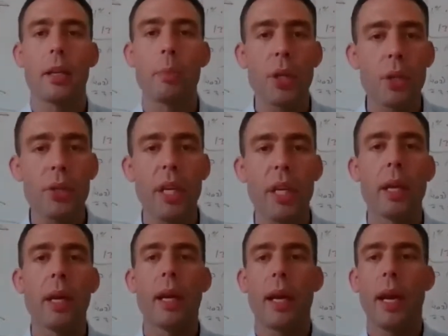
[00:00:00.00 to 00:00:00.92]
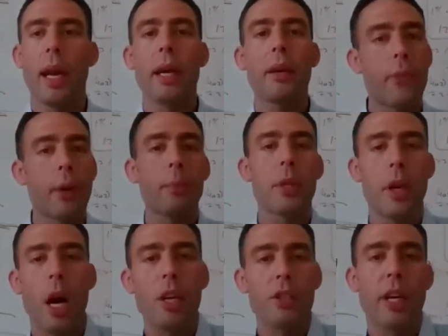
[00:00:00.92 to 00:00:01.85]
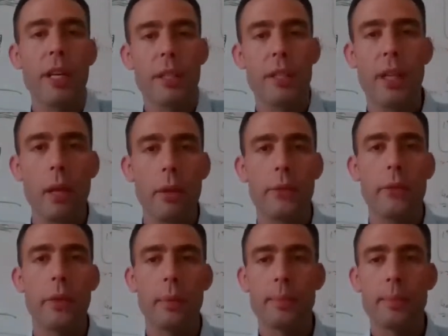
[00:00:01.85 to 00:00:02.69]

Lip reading: community, and from the contract itself.